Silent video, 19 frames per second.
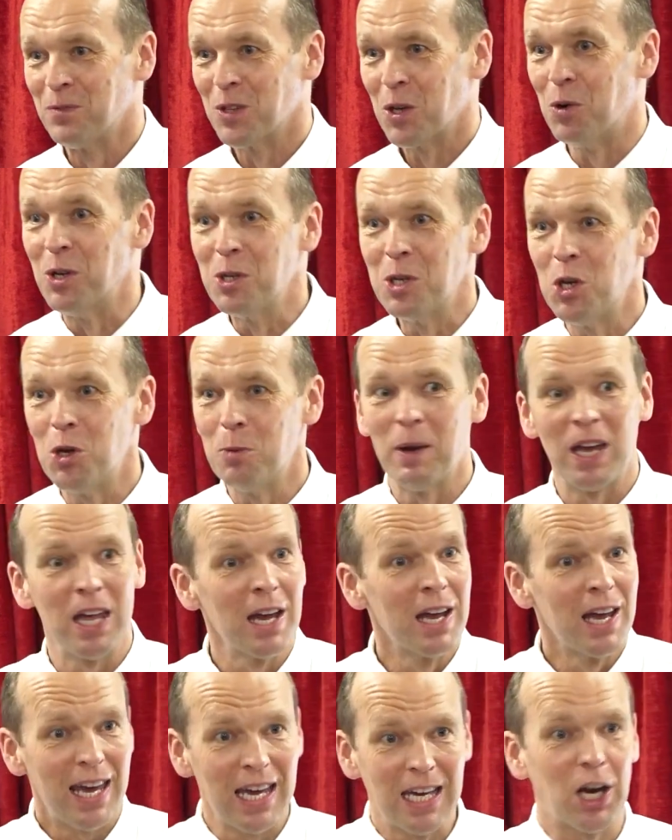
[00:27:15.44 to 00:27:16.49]
Wouldn't you be?
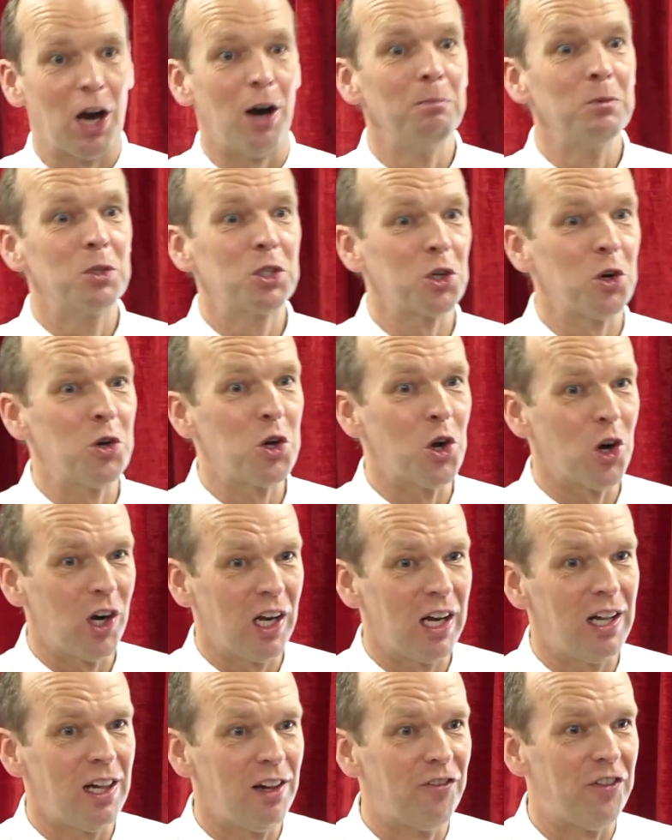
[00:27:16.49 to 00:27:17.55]
He comes through your
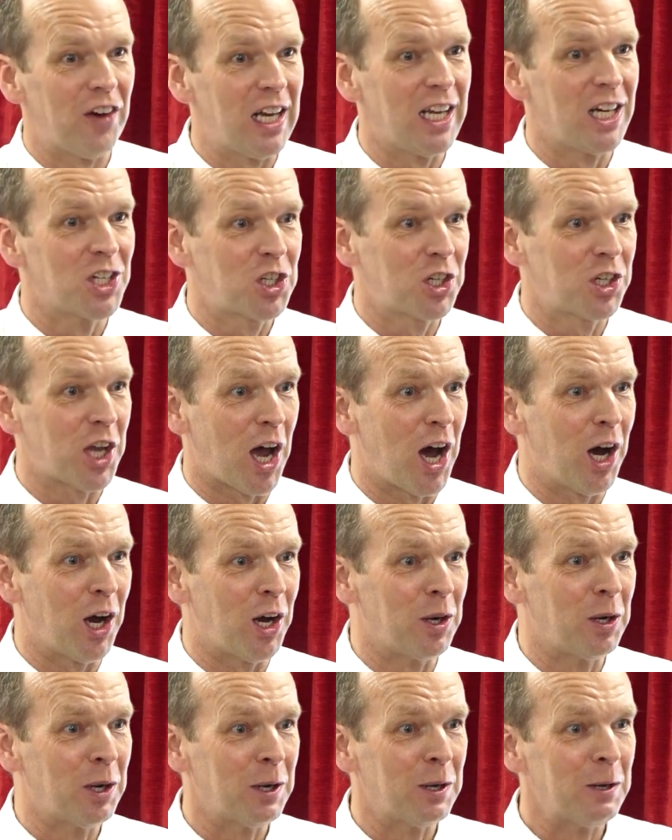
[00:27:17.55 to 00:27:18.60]
little village
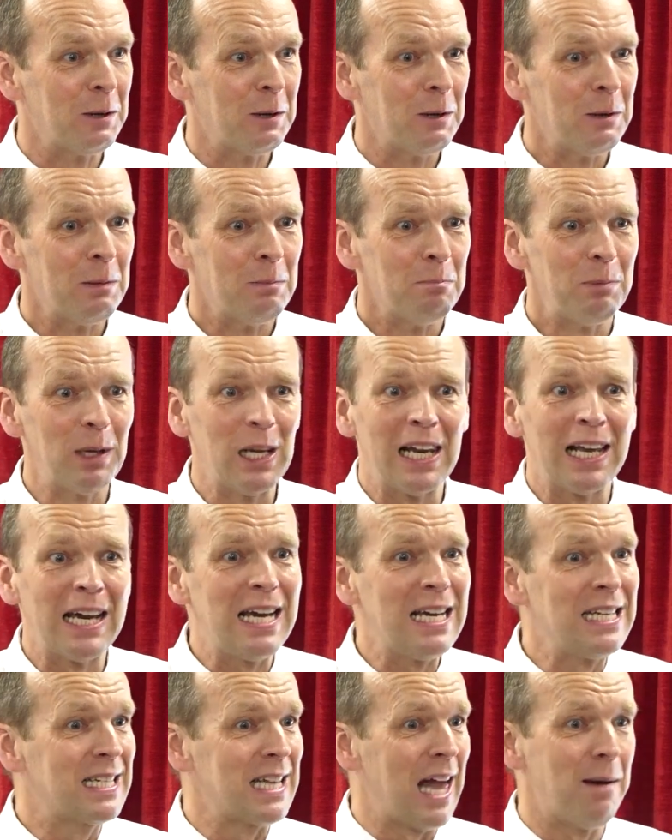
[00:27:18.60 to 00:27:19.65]
town.
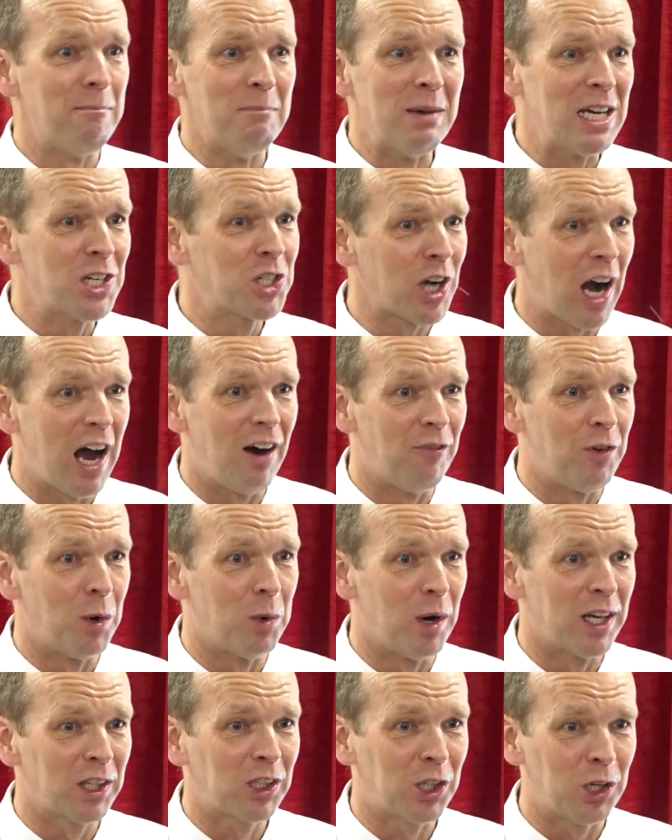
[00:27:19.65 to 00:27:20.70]
Please let me travel
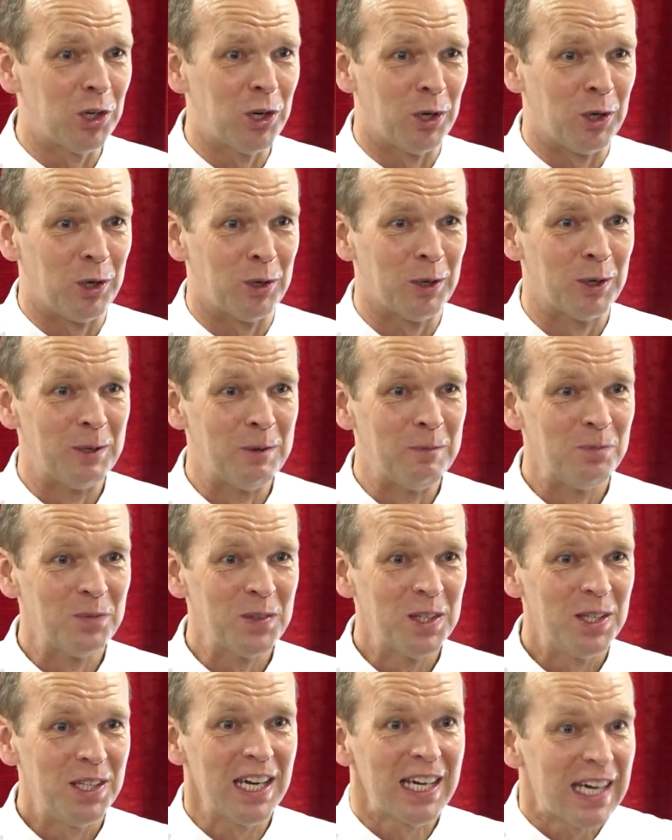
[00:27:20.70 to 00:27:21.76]
with you.
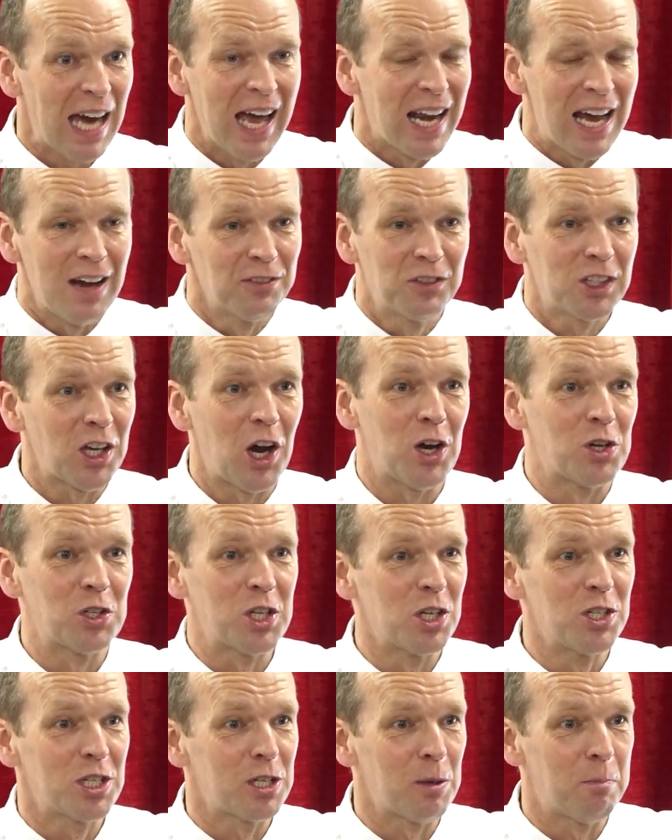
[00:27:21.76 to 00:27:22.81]
You can't have
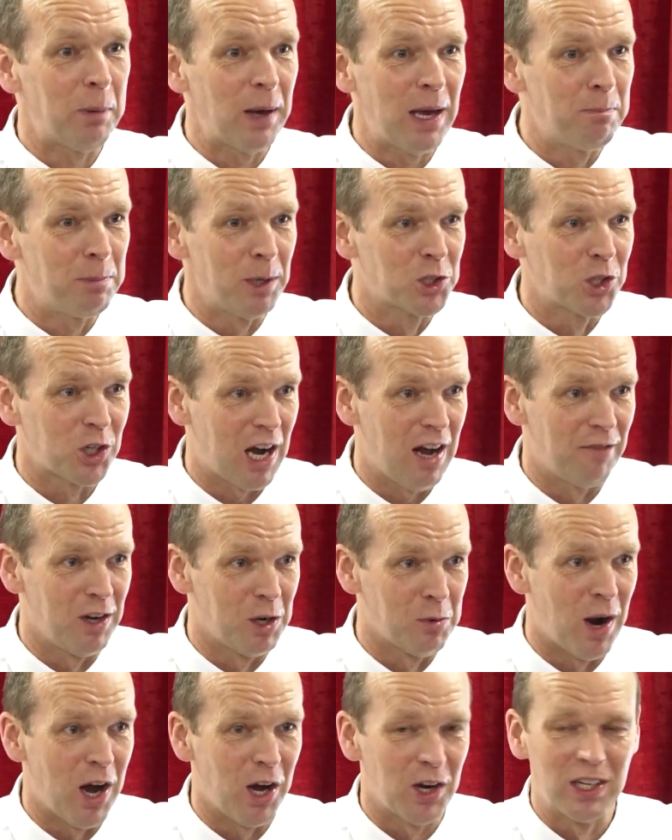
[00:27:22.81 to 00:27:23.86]
thousands of people travel
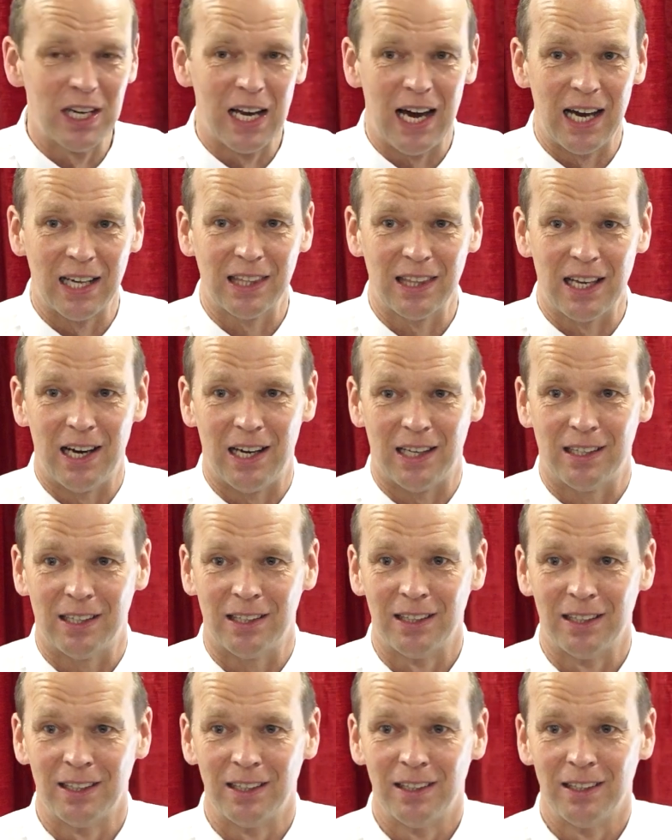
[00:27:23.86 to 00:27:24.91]
round like that.
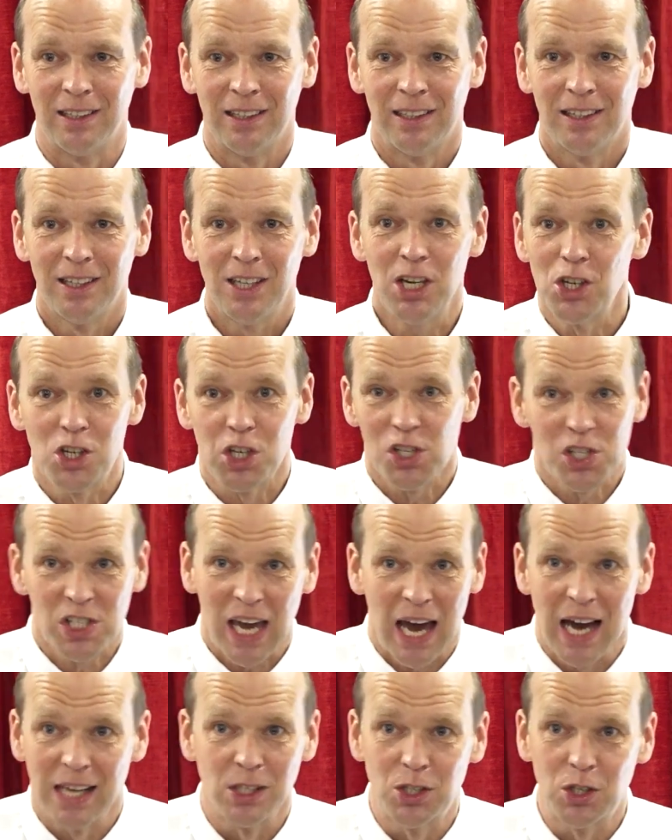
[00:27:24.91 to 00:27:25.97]
You just
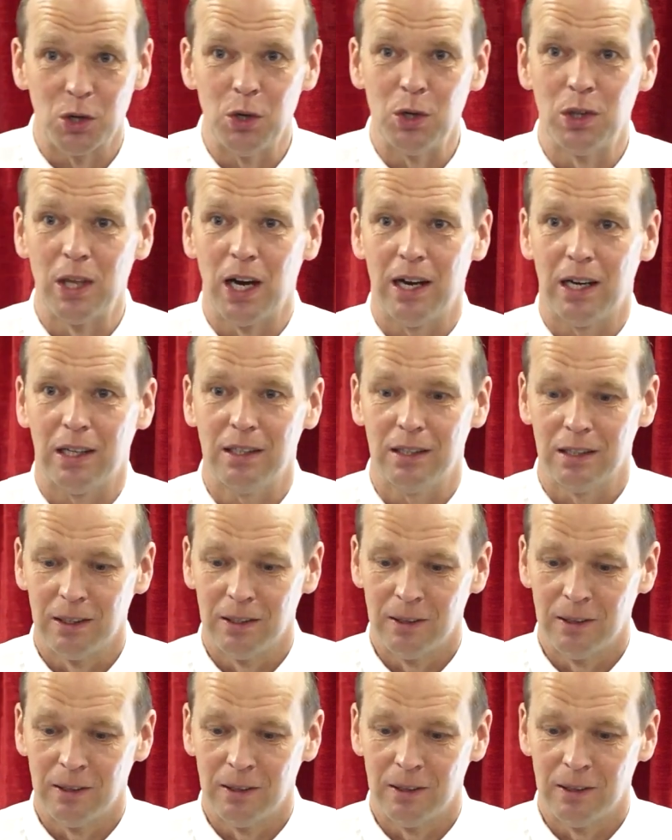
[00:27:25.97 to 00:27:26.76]
can't do that.